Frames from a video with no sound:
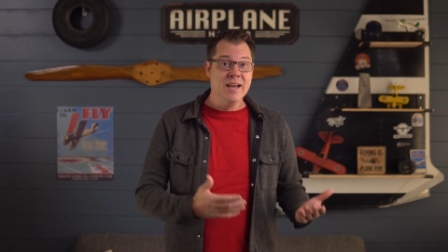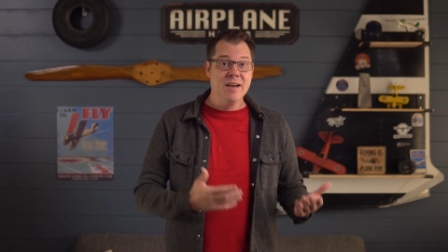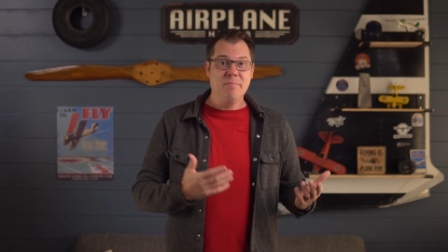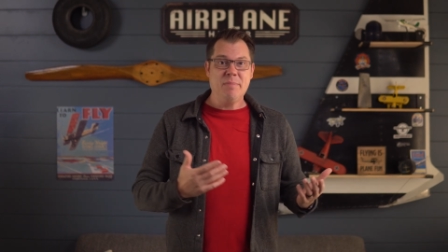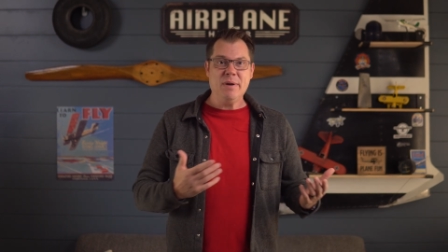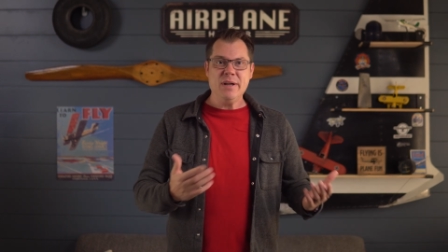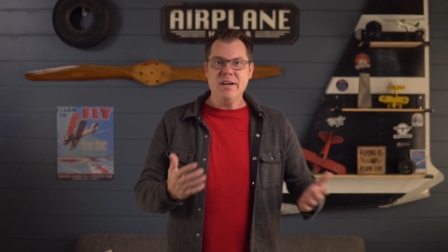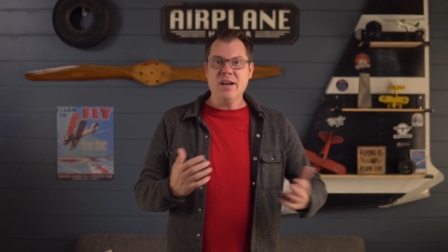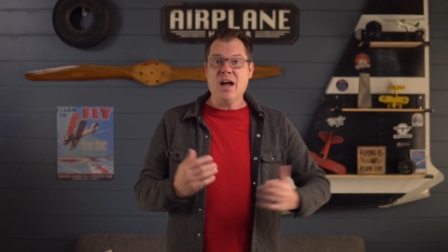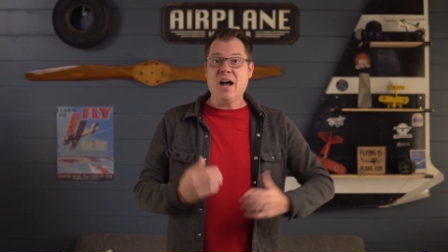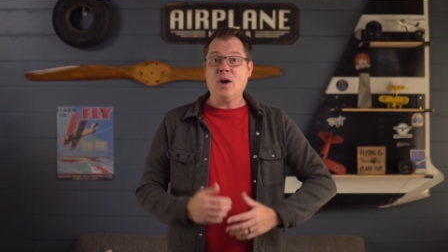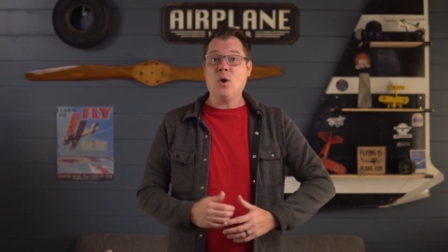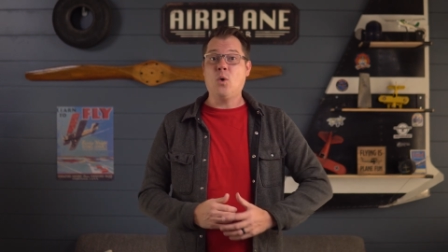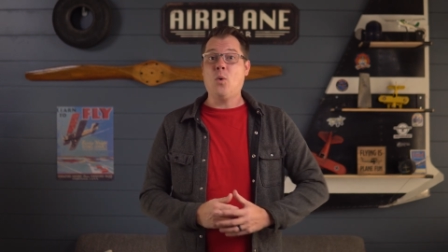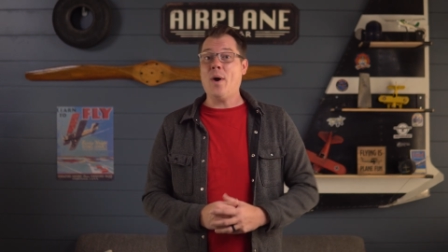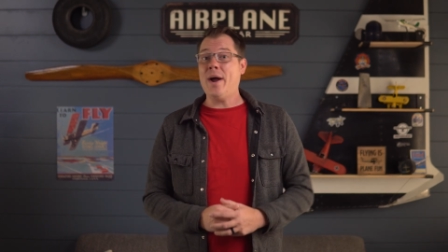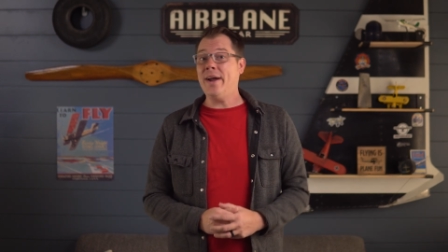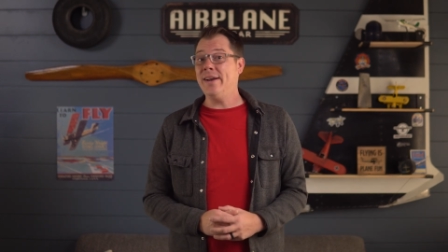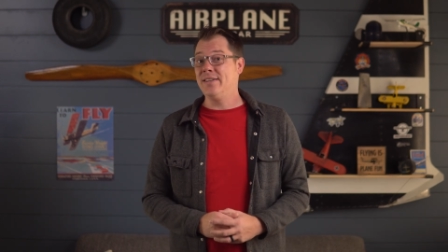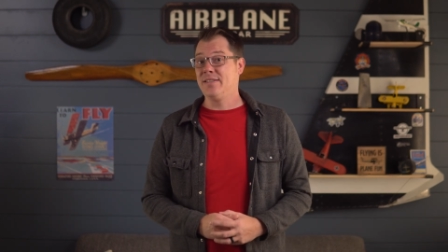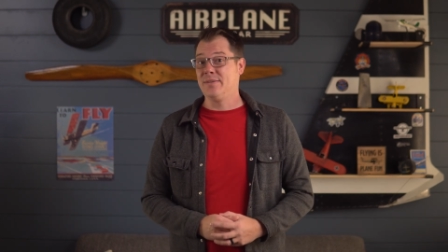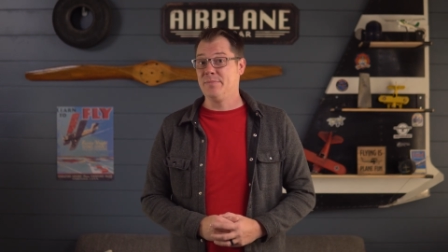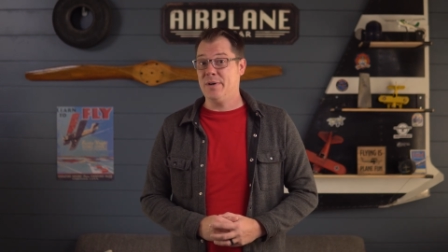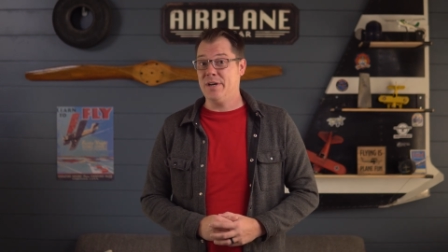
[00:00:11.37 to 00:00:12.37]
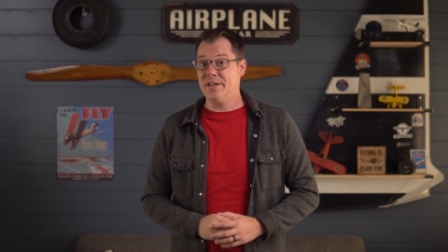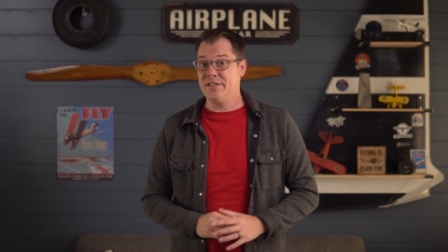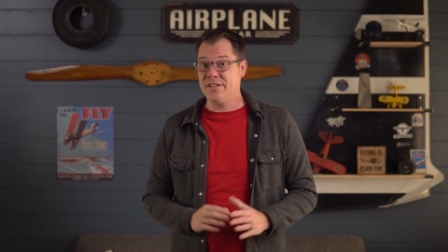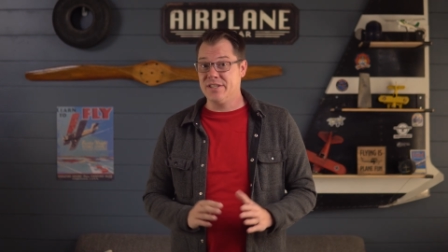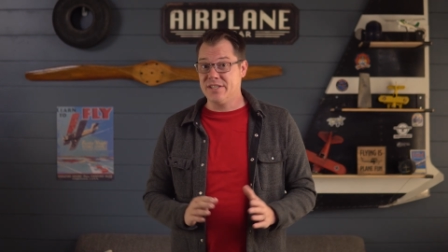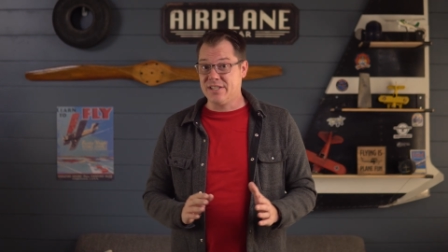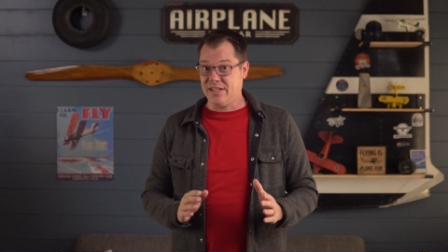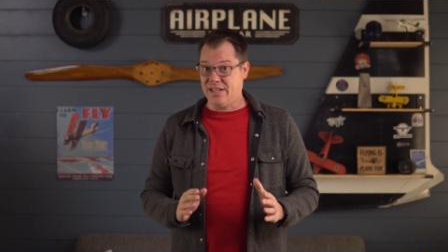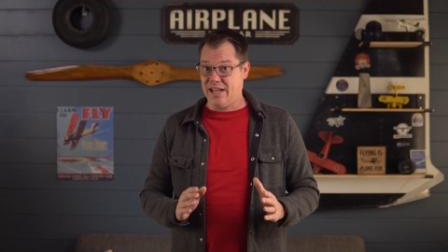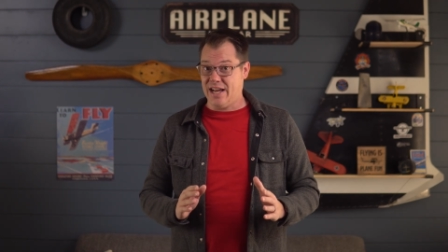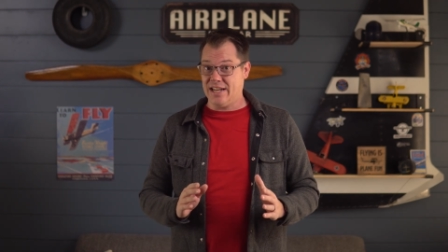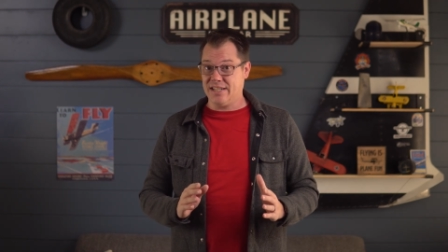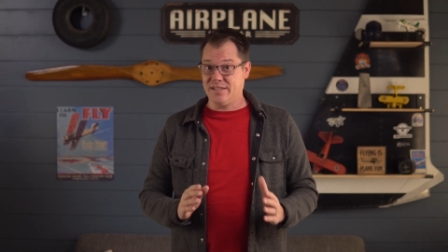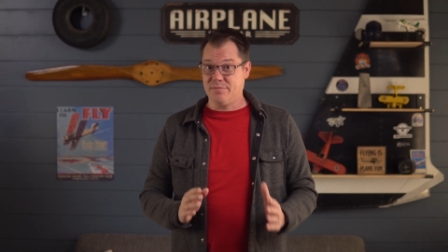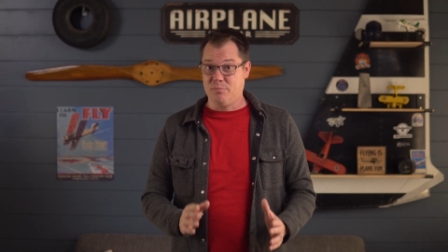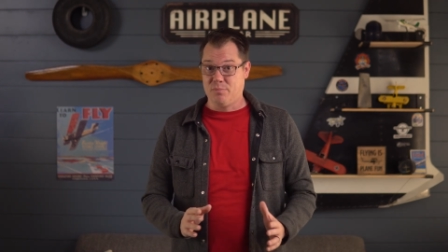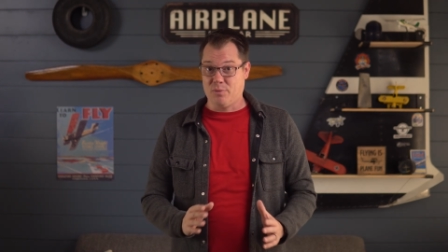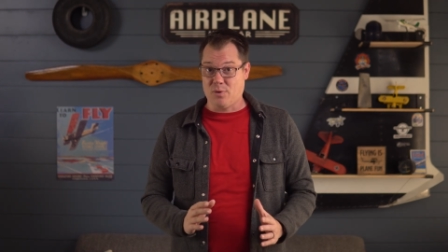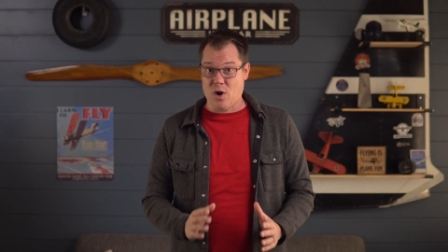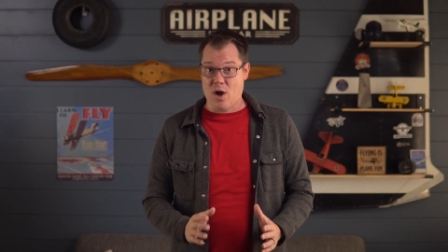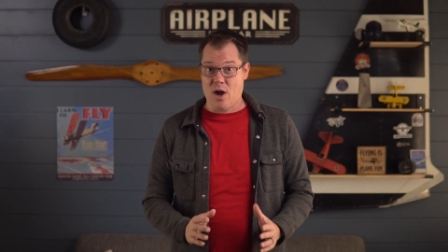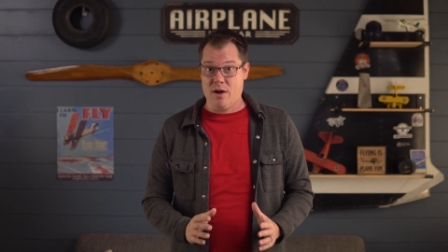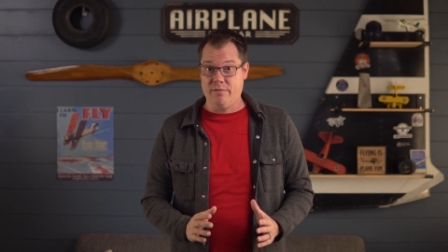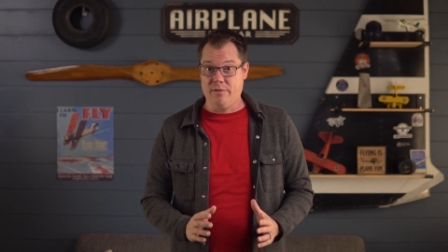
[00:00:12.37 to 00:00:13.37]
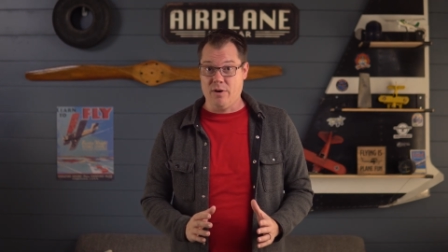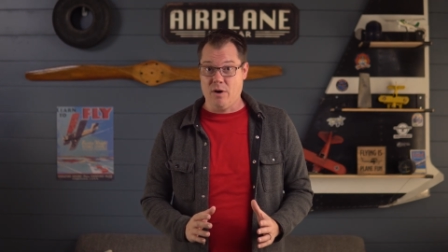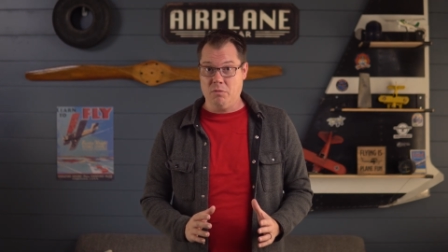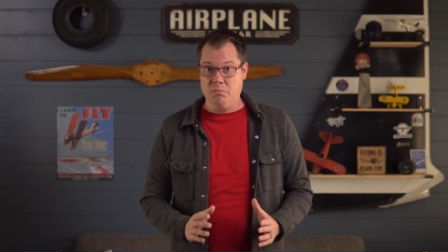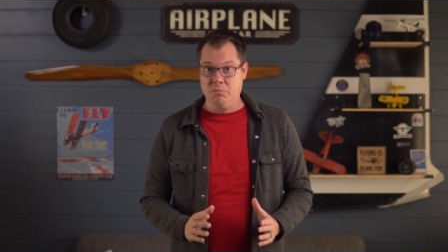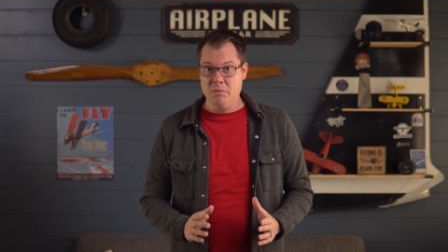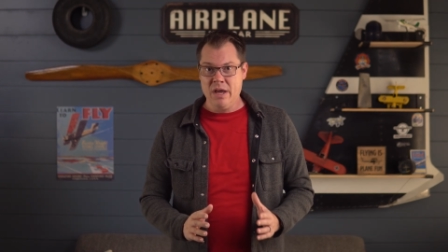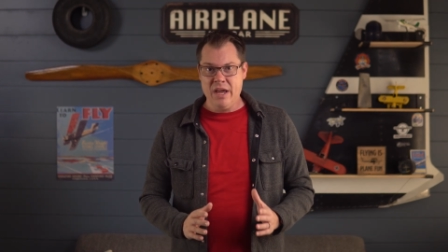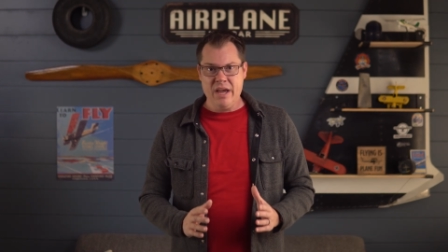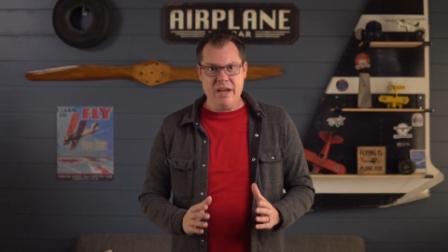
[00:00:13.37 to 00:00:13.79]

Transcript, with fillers: but not quite as much as Class Bravo,